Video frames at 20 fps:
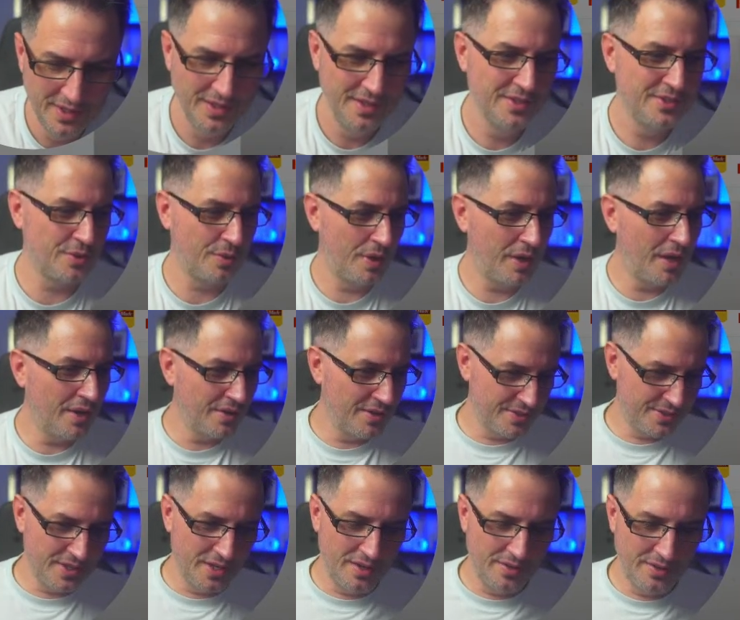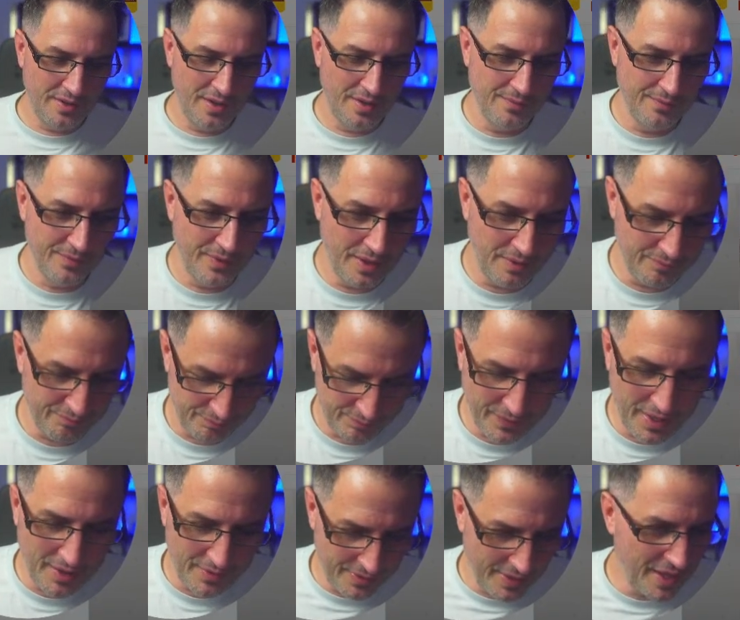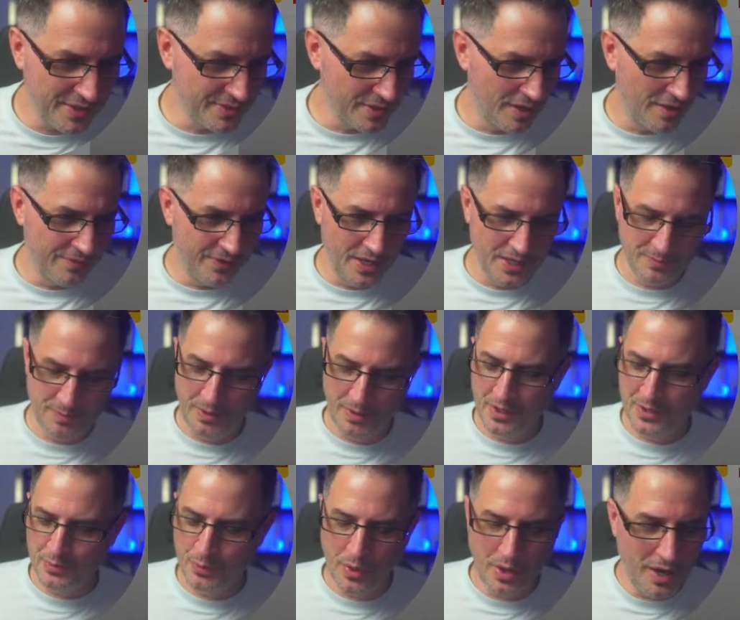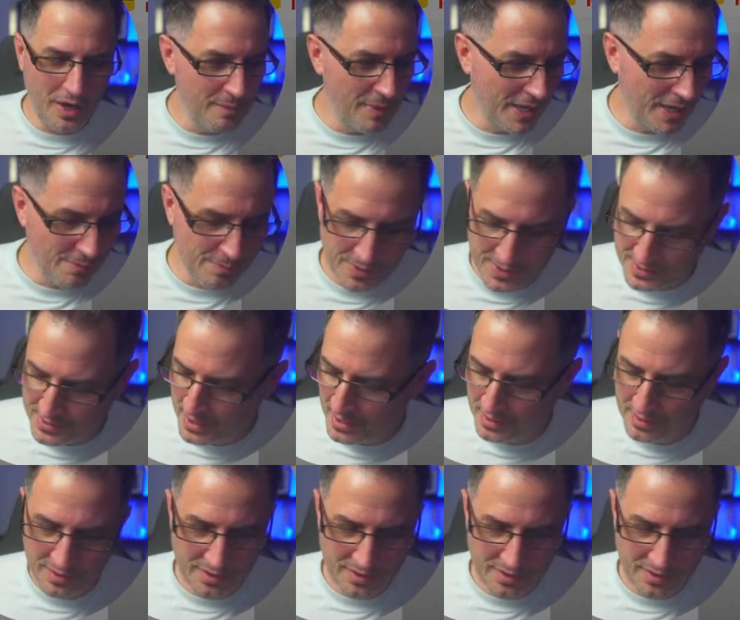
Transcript: So I understand that side of things, because when I make a mistake,